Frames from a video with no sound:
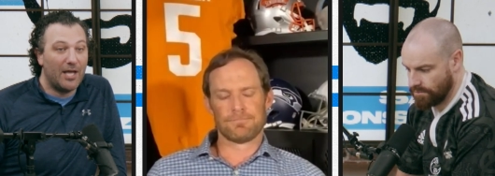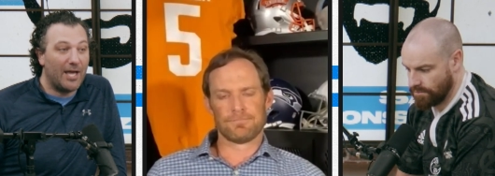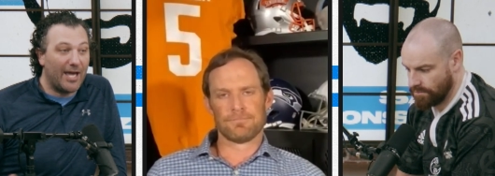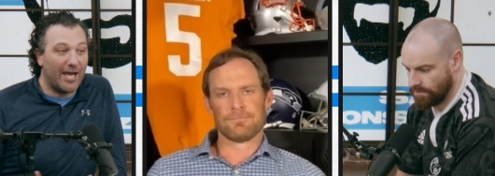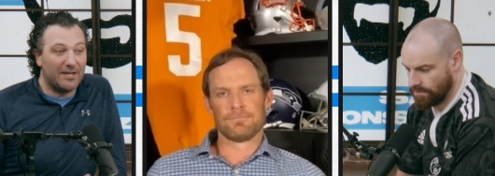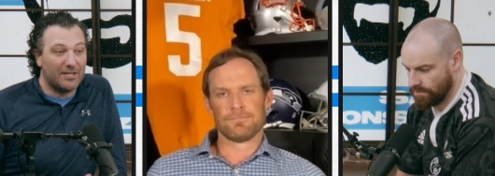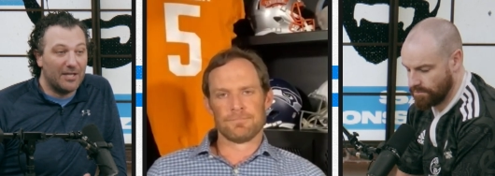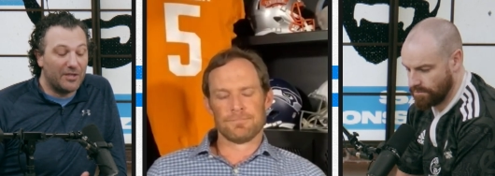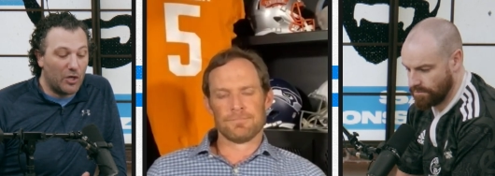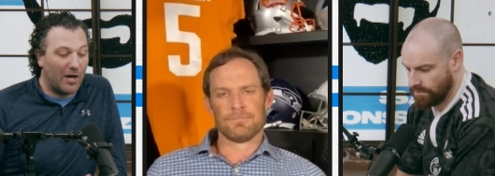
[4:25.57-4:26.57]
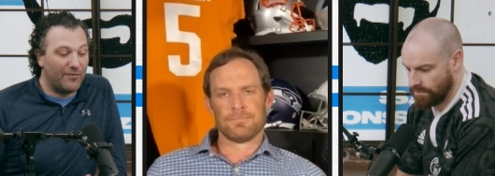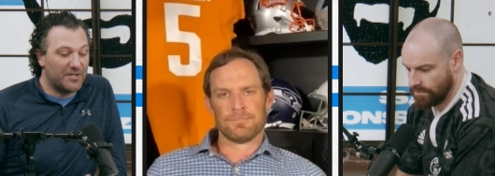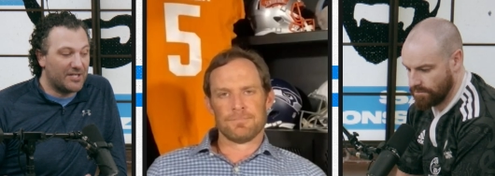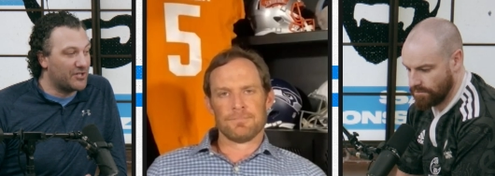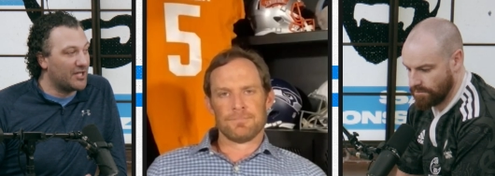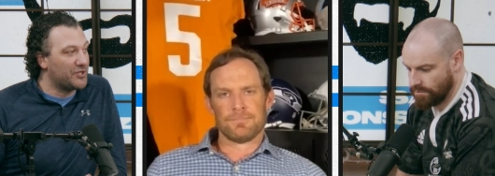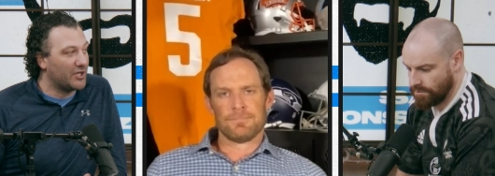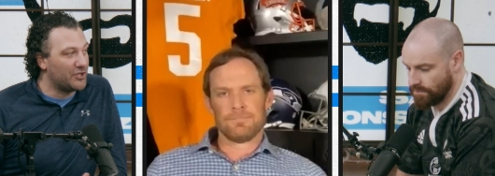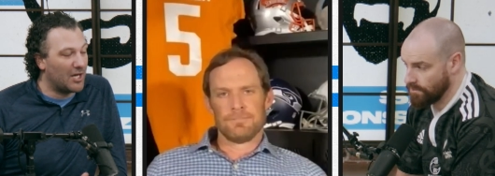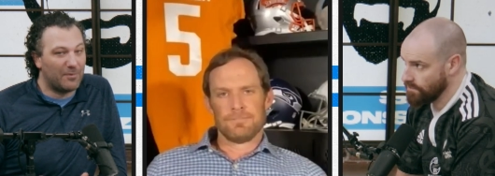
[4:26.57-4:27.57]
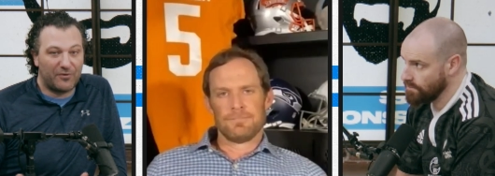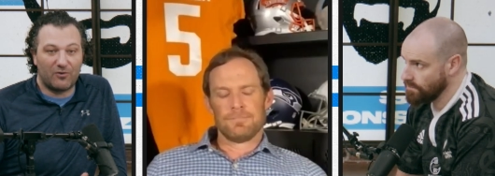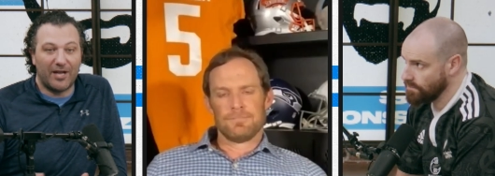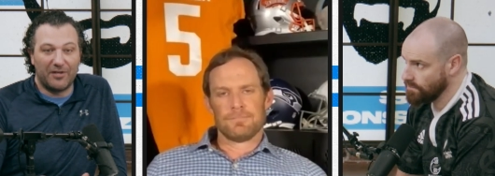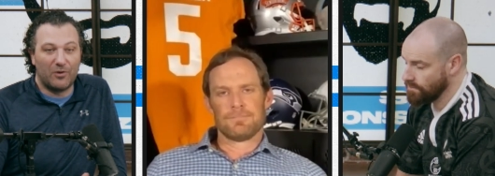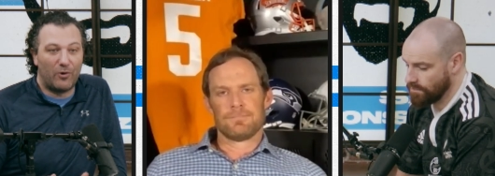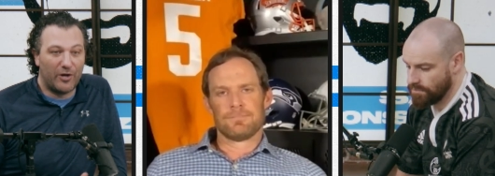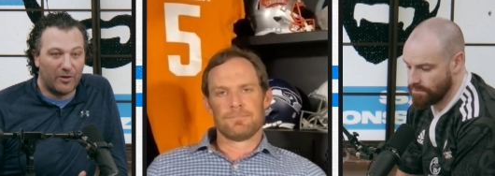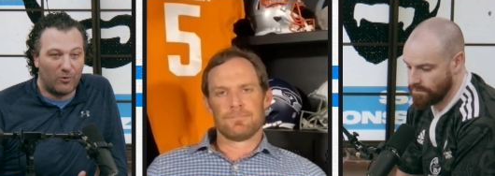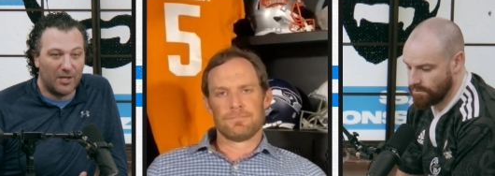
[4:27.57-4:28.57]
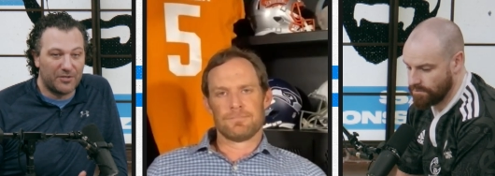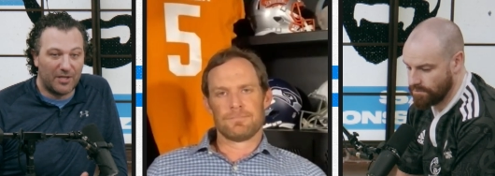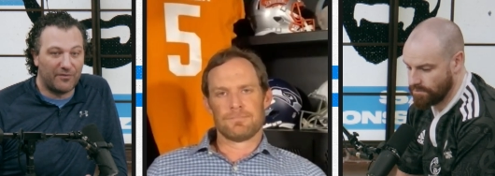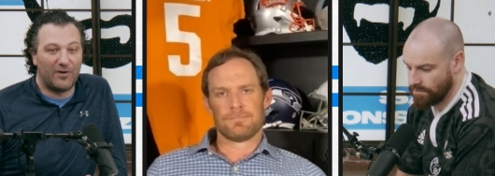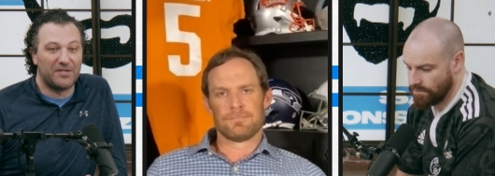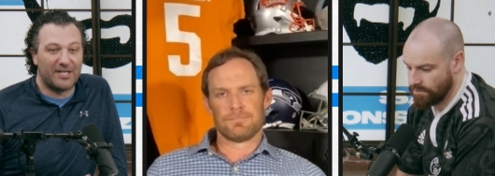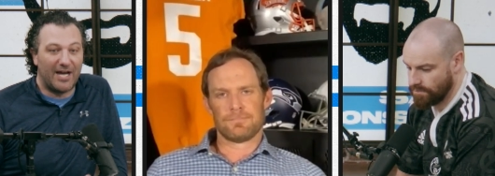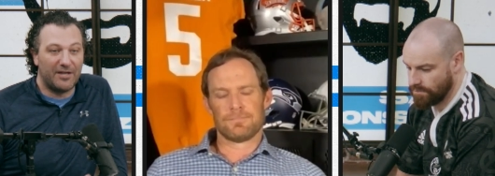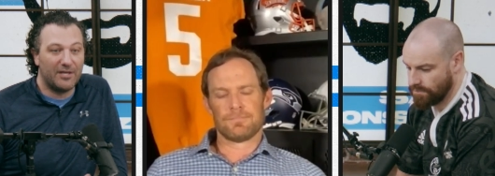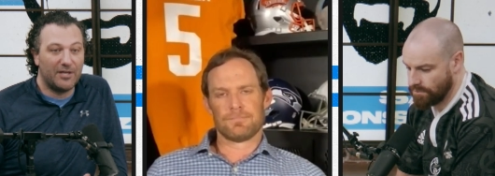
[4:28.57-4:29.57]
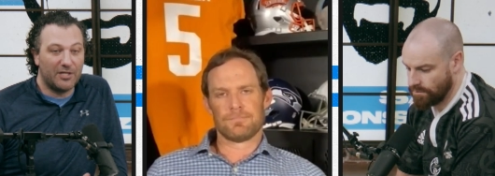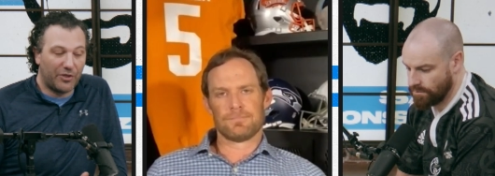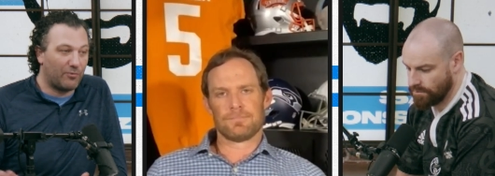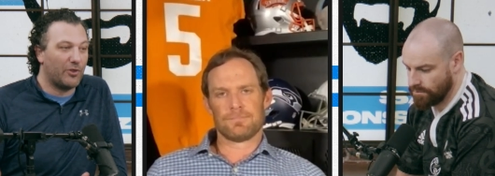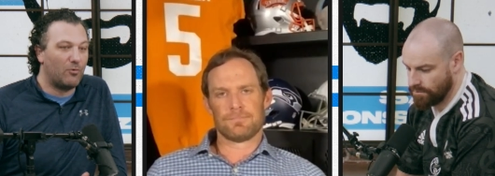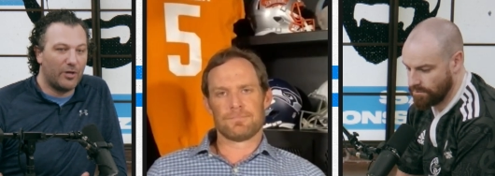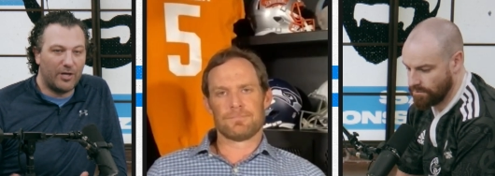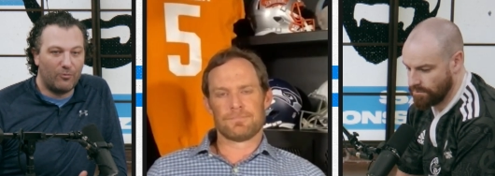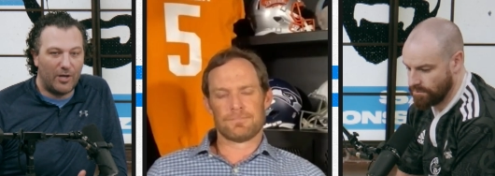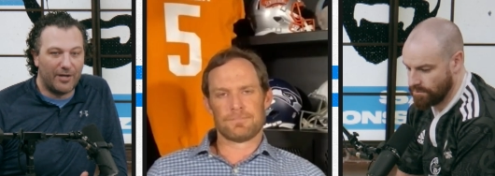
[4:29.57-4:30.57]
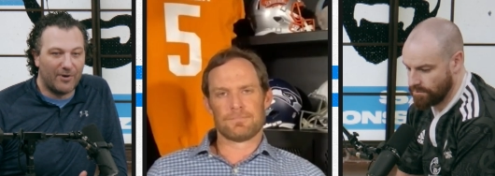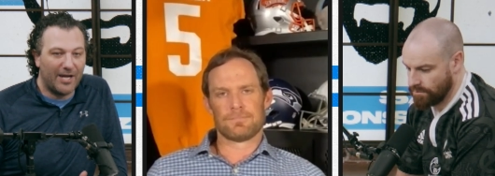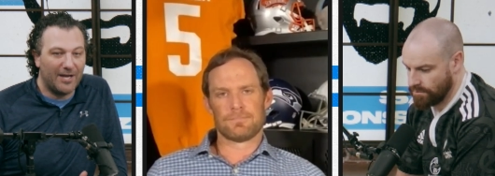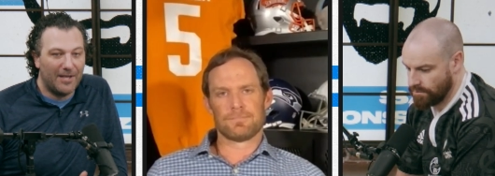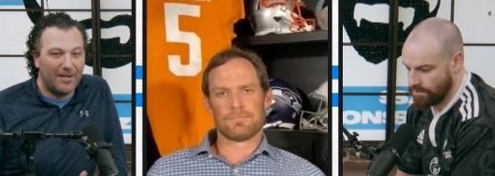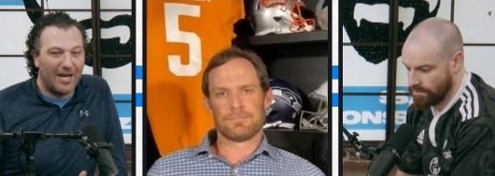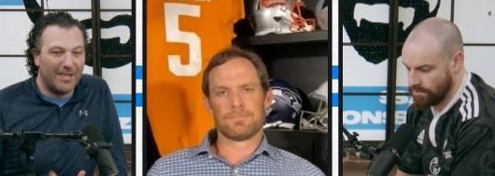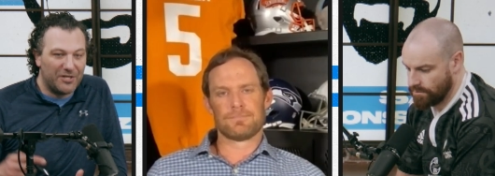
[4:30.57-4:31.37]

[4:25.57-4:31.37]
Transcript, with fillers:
Speaker 1: And the offense does such a good job of creating the one on ones on the front side, you throw the one on one, right? And then